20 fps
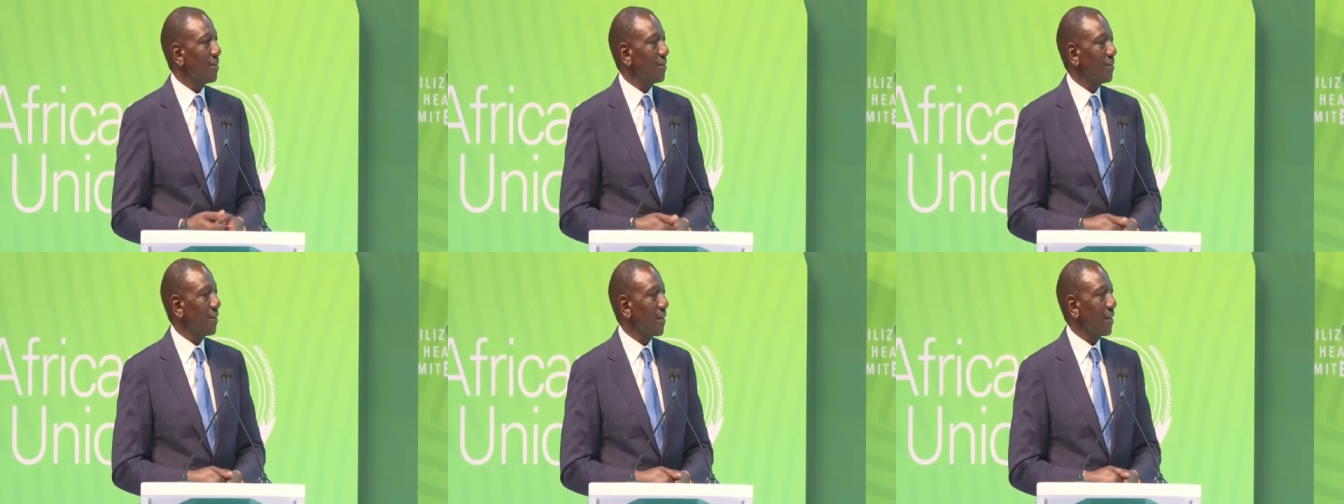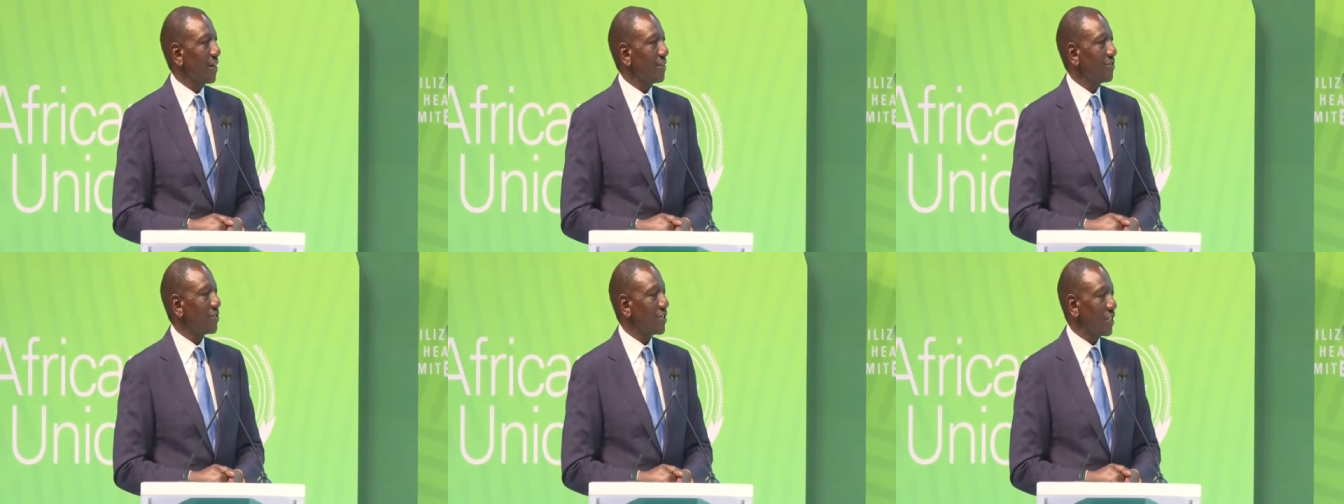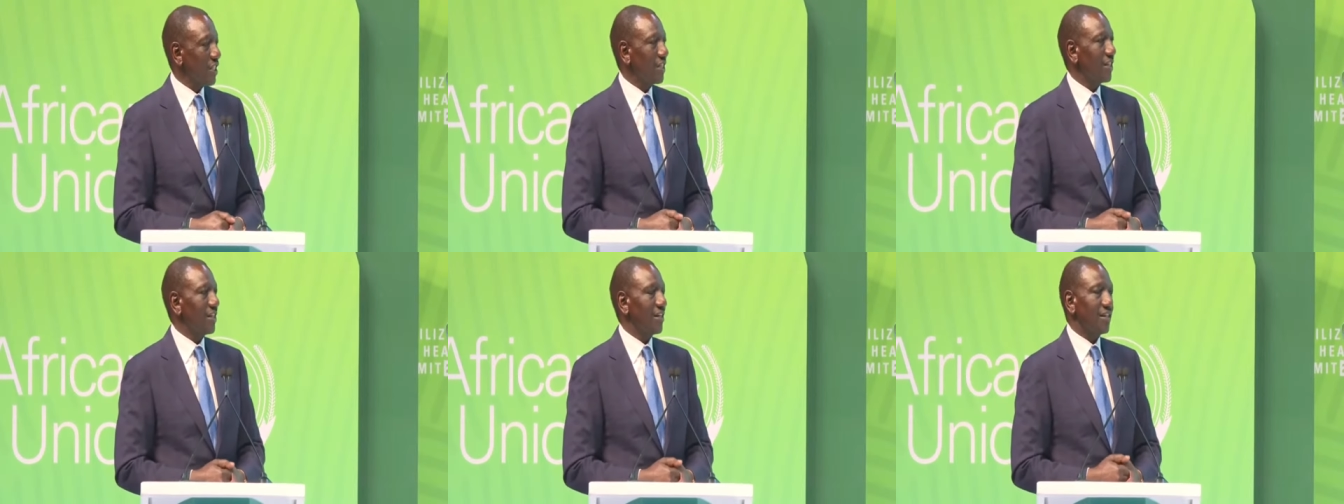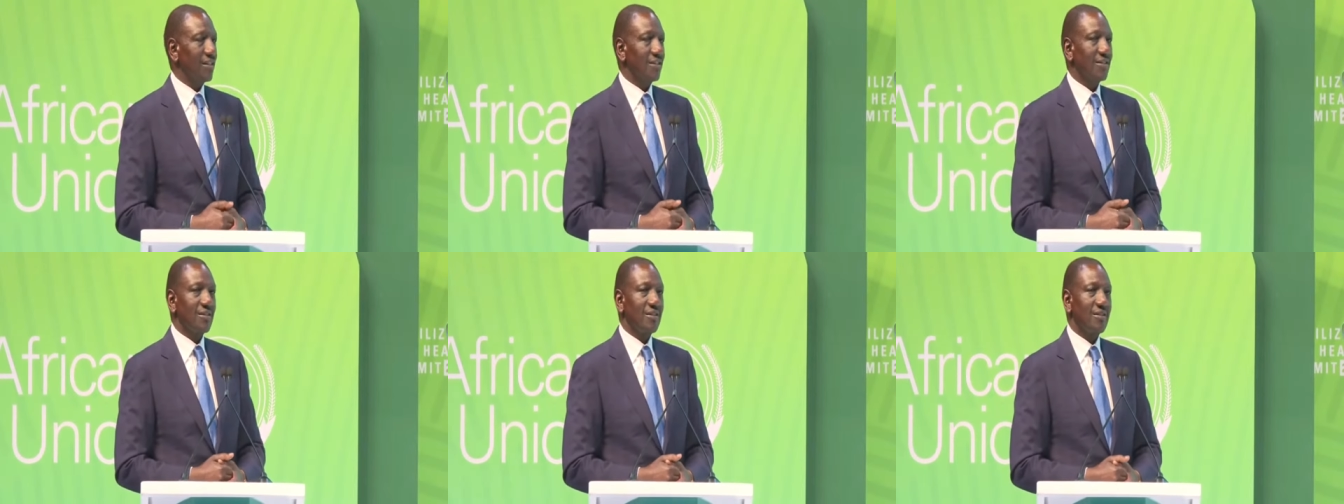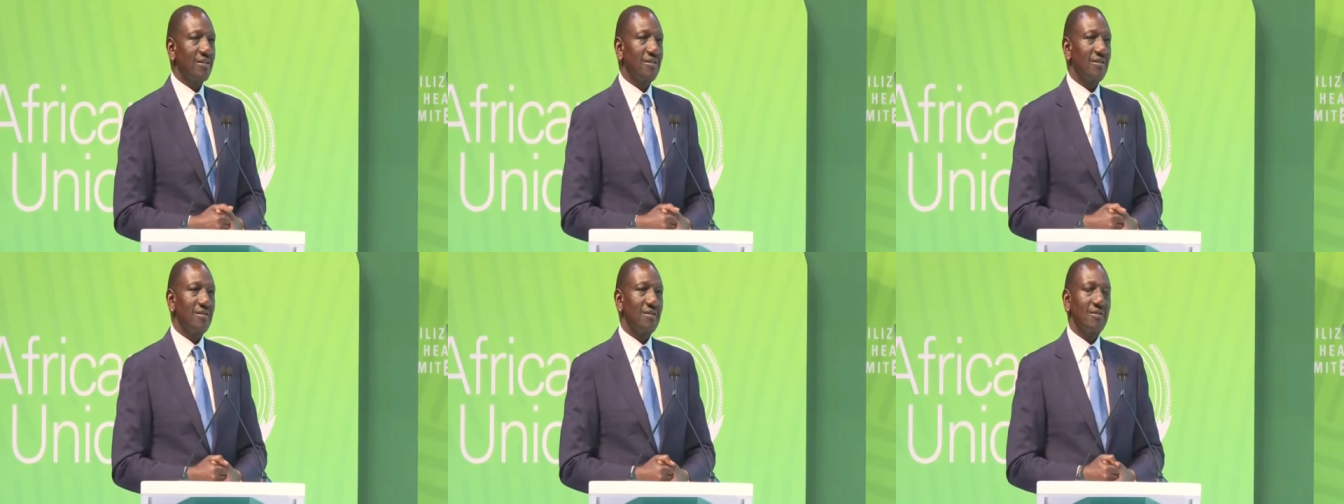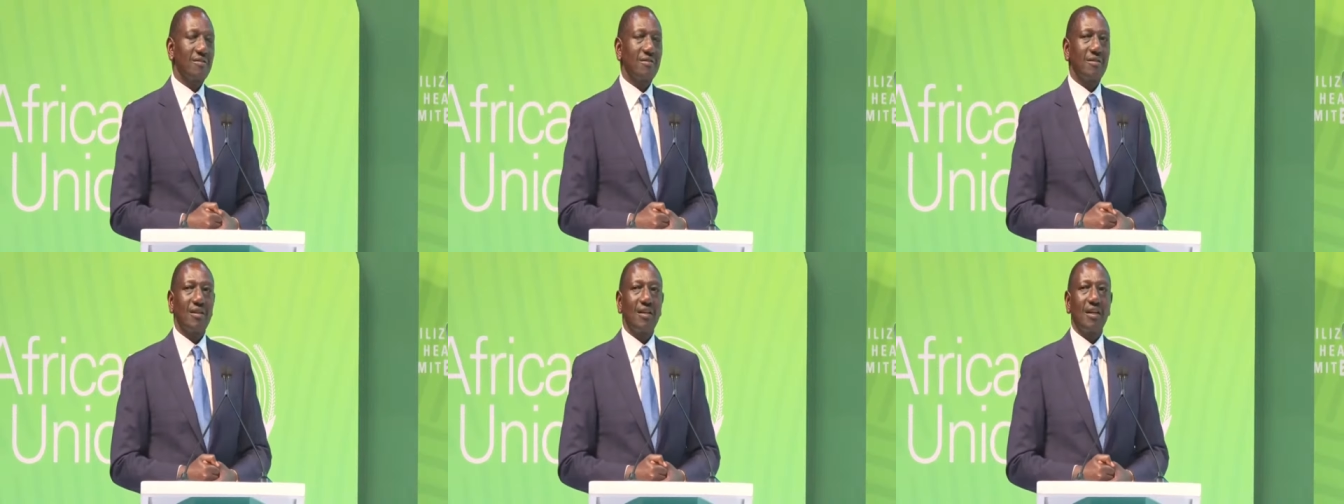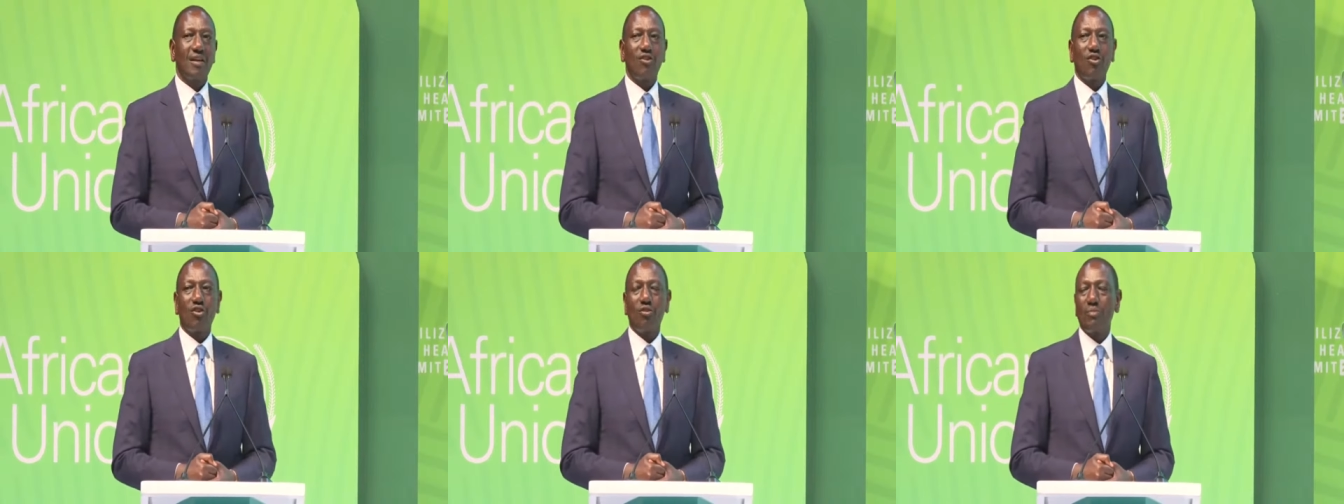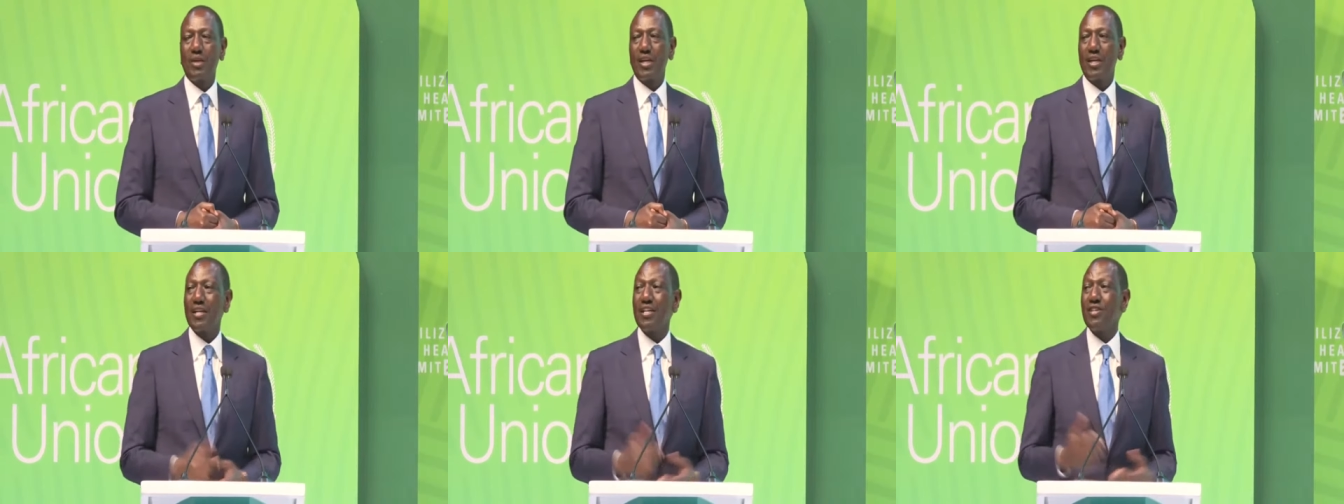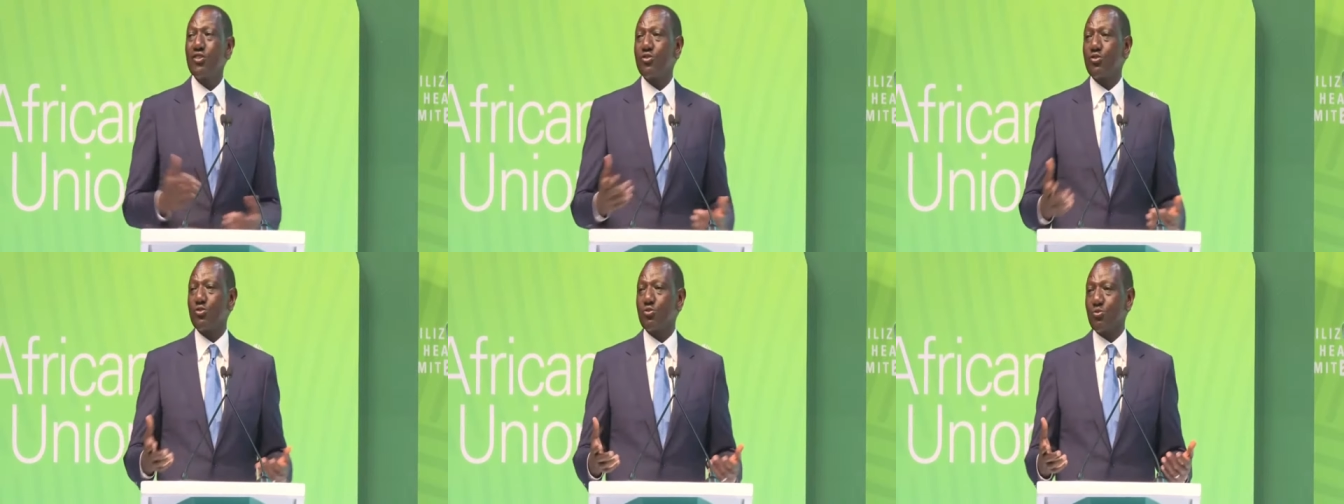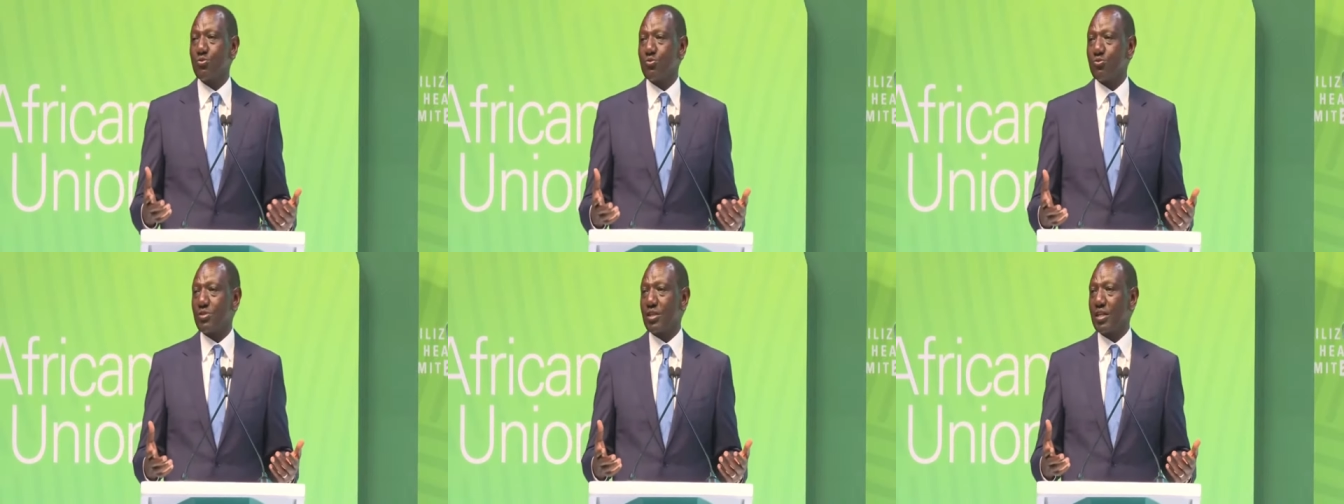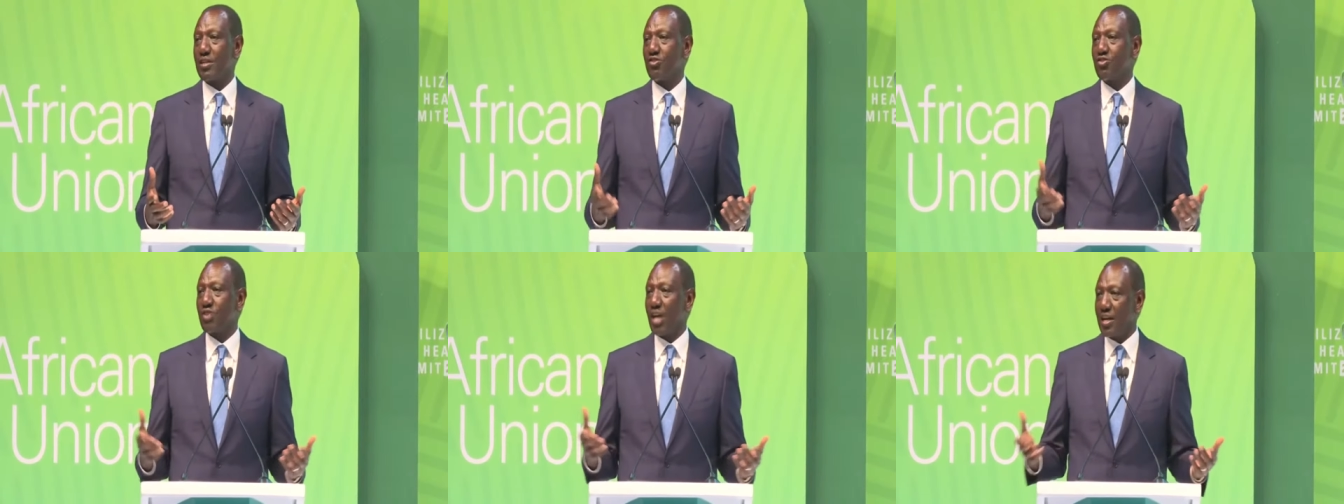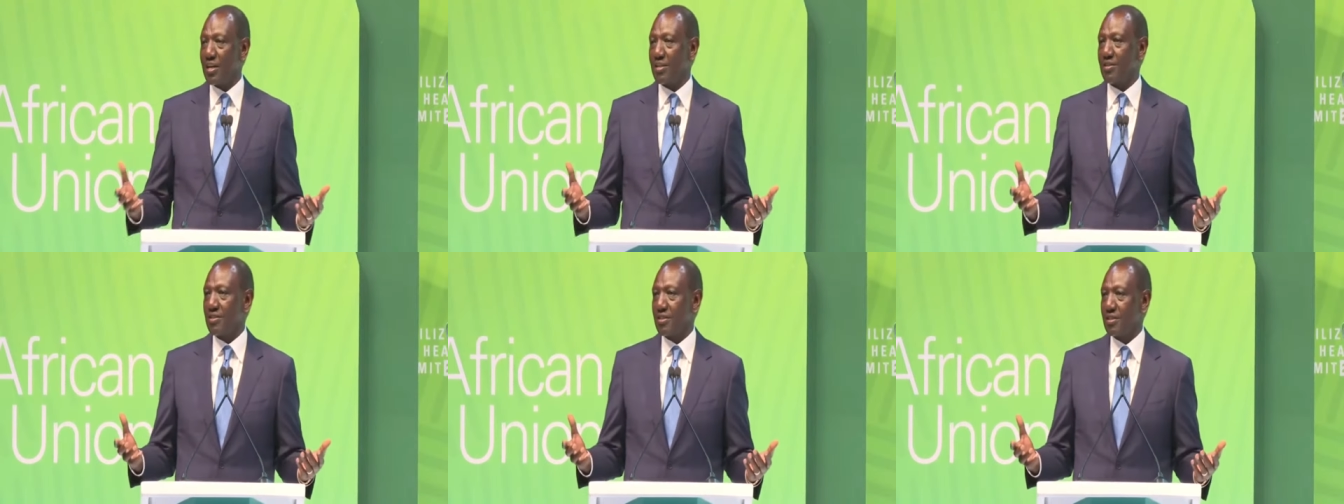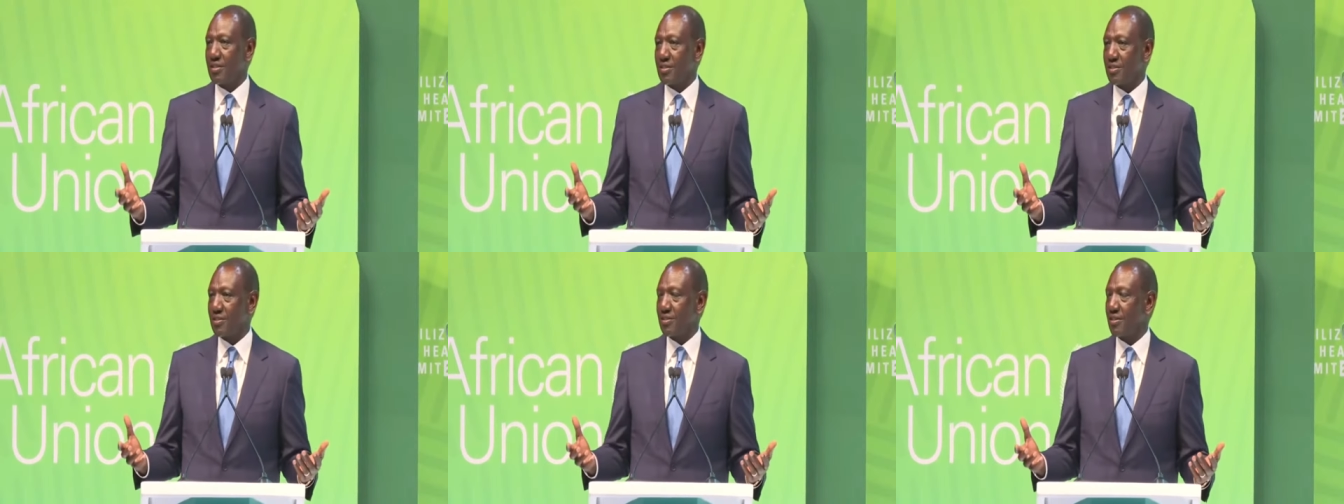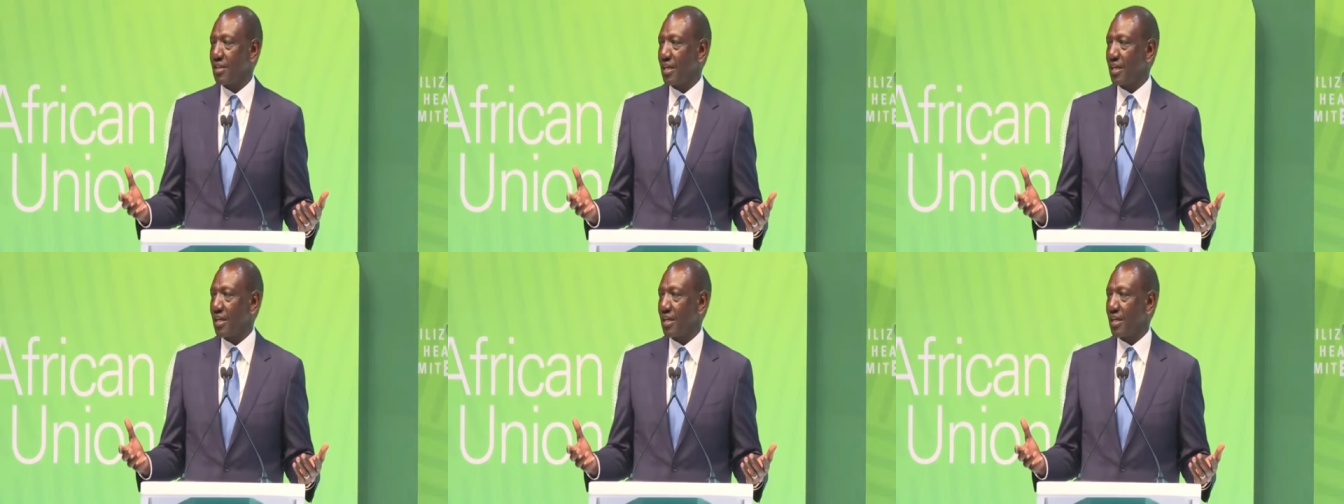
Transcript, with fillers: the serious economic issues and challenges